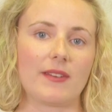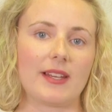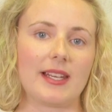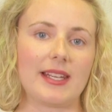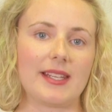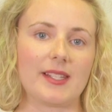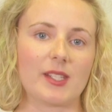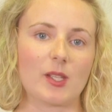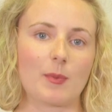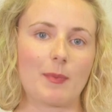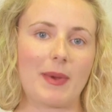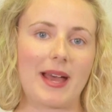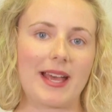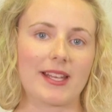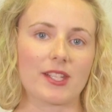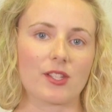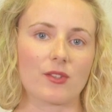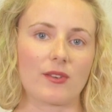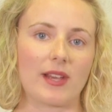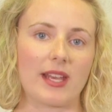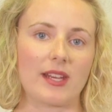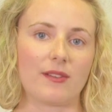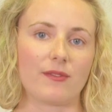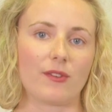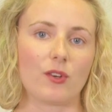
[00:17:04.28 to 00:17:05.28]
at least a pass
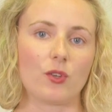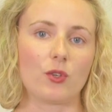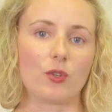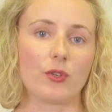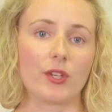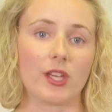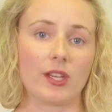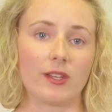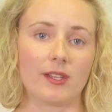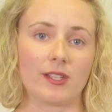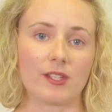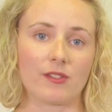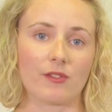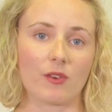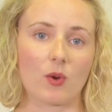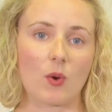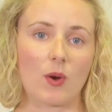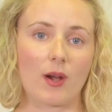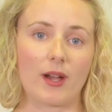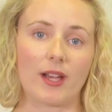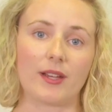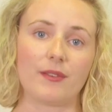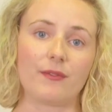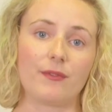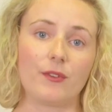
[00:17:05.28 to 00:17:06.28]
grade for all units
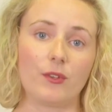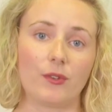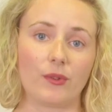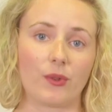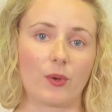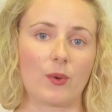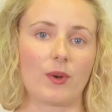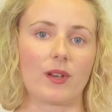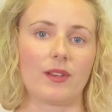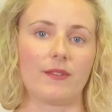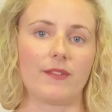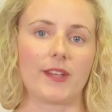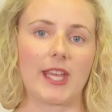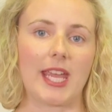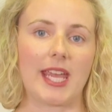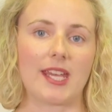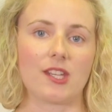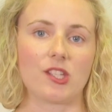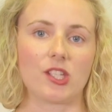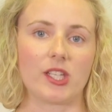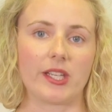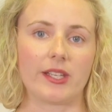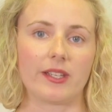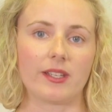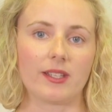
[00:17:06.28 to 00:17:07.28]
required for the
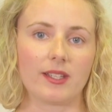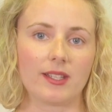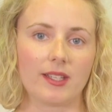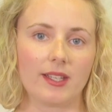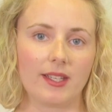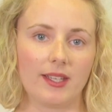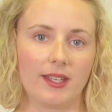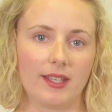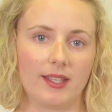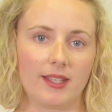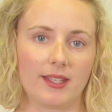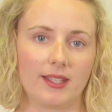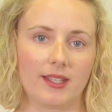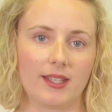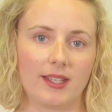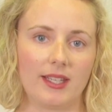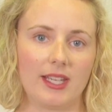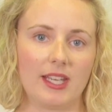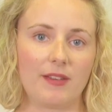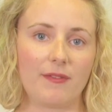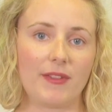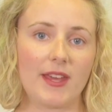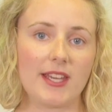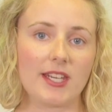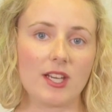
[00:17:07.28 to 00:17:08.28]
qualification.
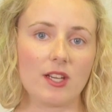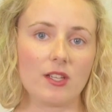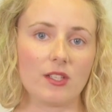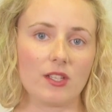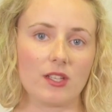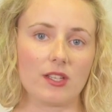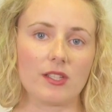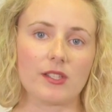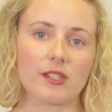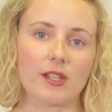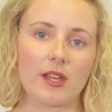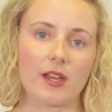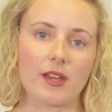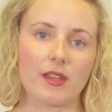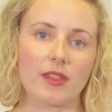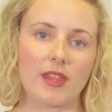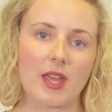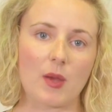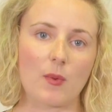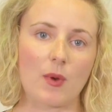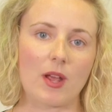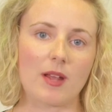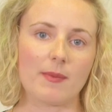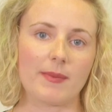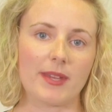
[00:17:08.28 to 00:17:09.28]
If they don't do so,
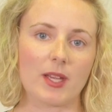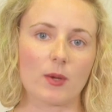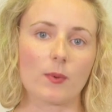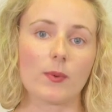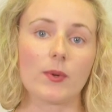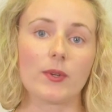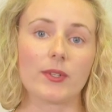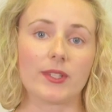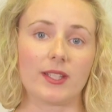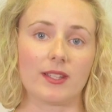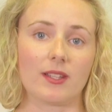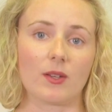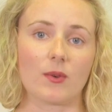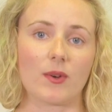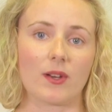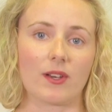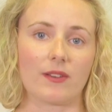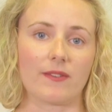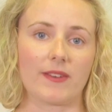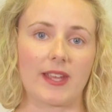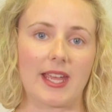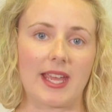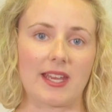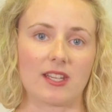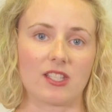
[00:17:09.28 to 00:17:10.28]
they won't be awarded the
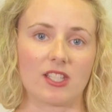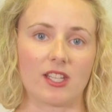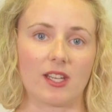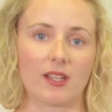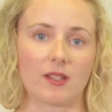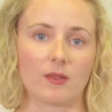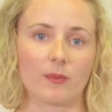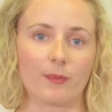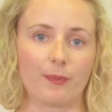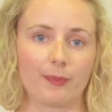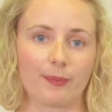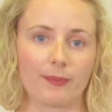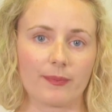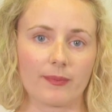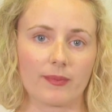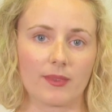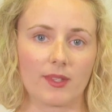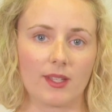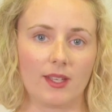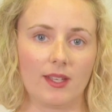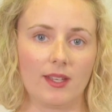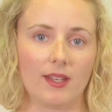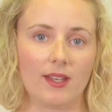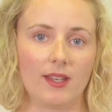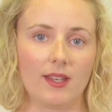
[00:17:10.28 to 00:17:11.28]
qualification.
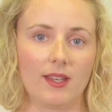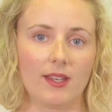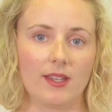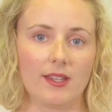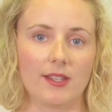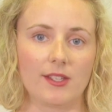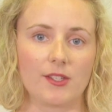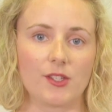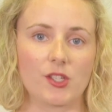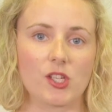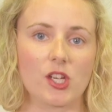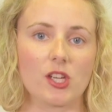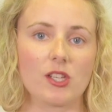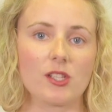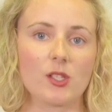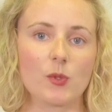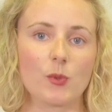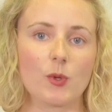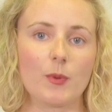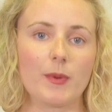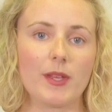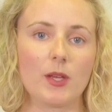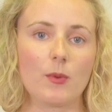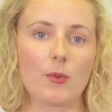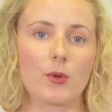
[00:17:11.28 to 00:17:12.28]
Students
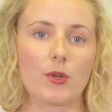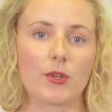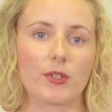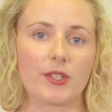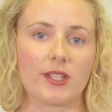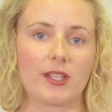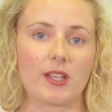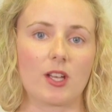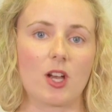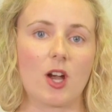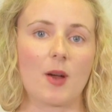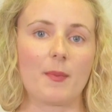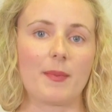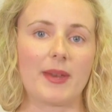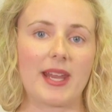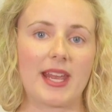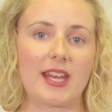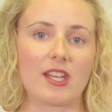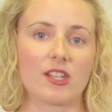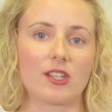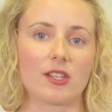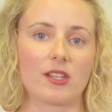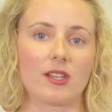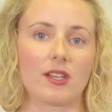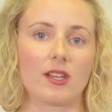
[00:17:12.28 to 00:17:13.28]
will be awarded a
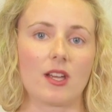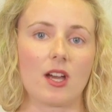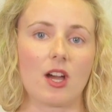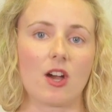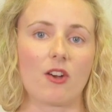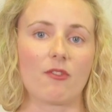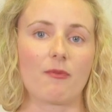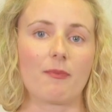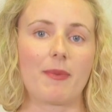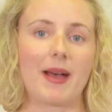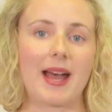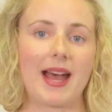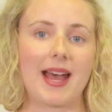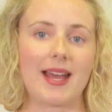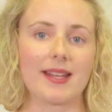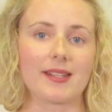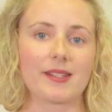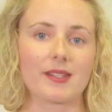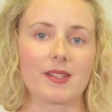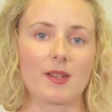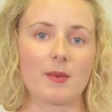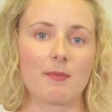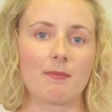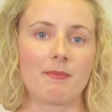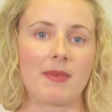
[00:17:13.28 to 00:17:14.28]
combination of
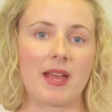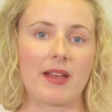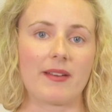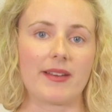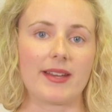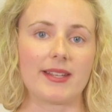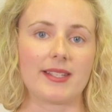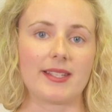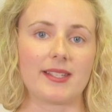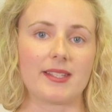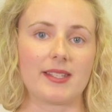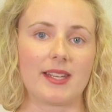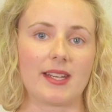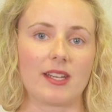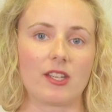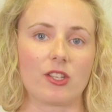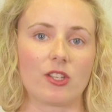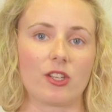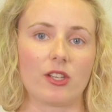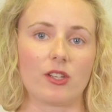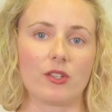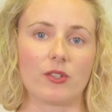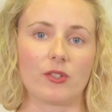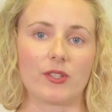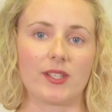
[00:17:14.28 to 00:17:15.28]
pass, merit,
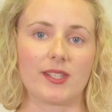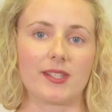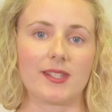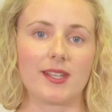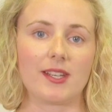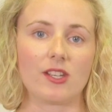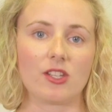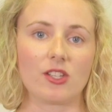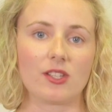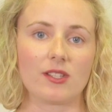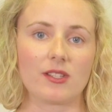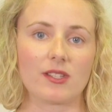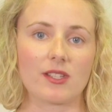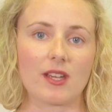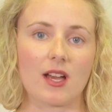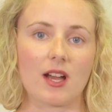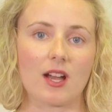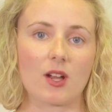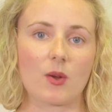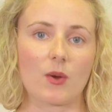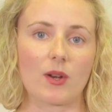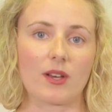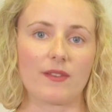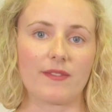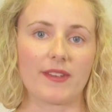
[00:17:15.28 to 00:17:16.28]
distinction or distinction
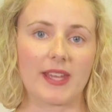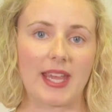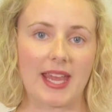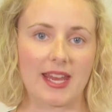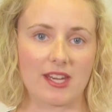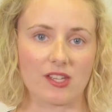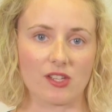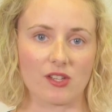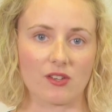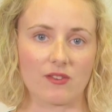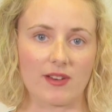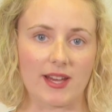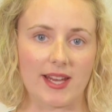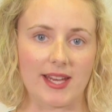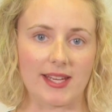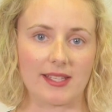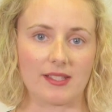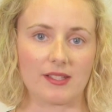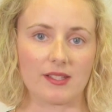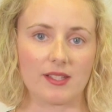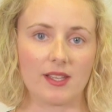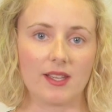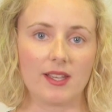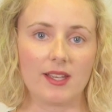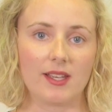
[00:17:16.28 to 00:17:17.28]
star qualification grades